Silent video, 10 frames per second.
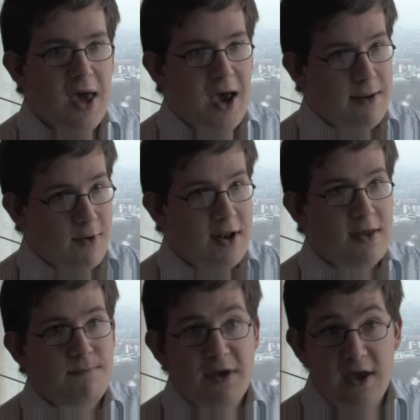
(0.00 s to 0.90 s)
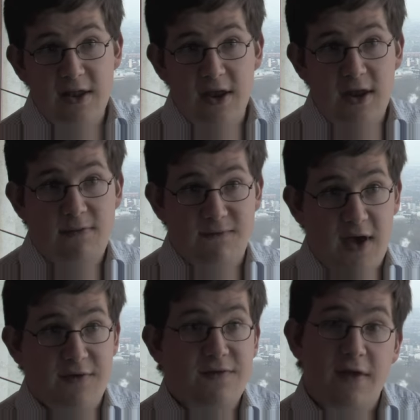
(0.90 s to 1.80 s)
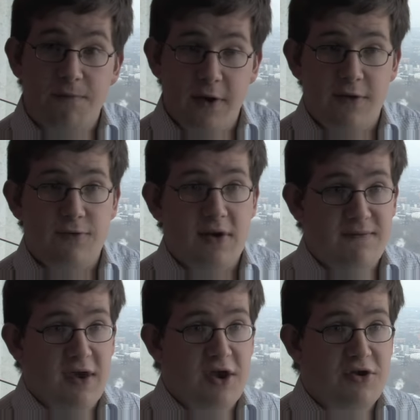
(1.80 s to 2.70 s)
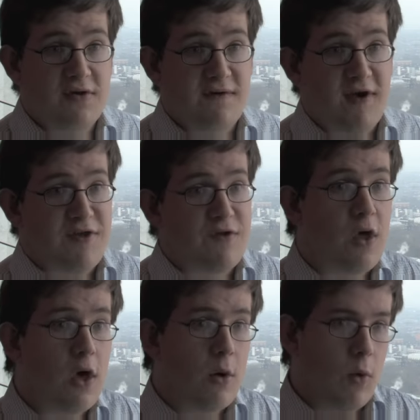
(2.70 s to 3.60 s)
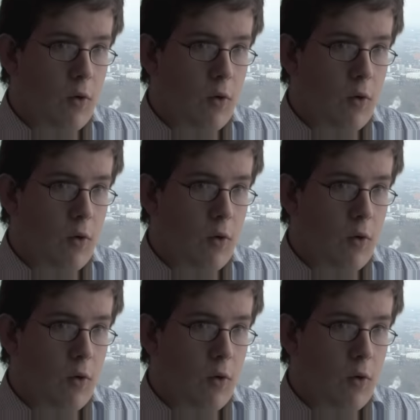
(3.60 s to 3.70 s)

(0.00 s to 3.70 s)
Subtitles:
and really PND devices, that's personal navigation devices, were